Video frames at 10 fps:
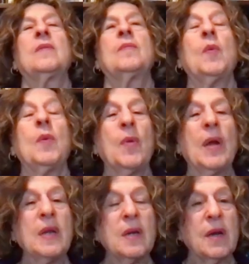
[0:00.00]
But we
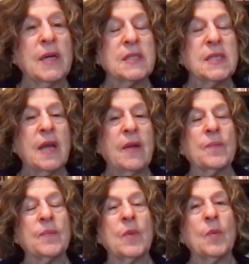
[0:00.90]
recognize that
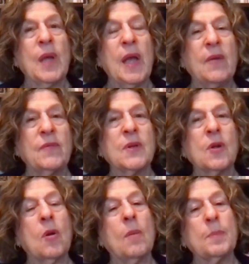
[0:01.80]
we
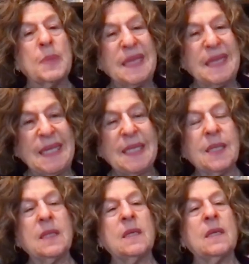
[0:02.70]
haven't
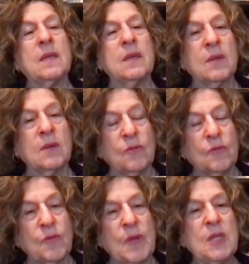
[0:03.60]
completely
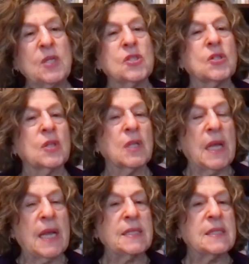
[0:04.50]
finished the
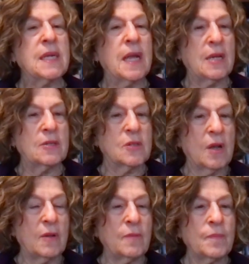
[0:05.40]
last
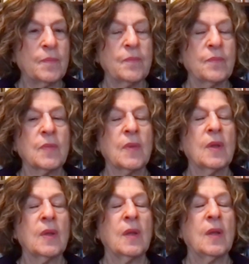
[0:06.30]
exile
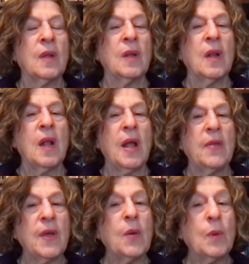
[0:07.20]

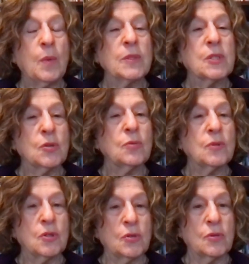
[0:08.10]
and that we will
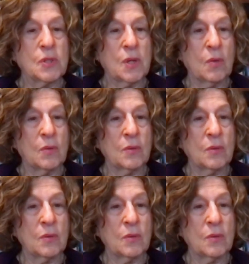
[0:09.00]
soon do so.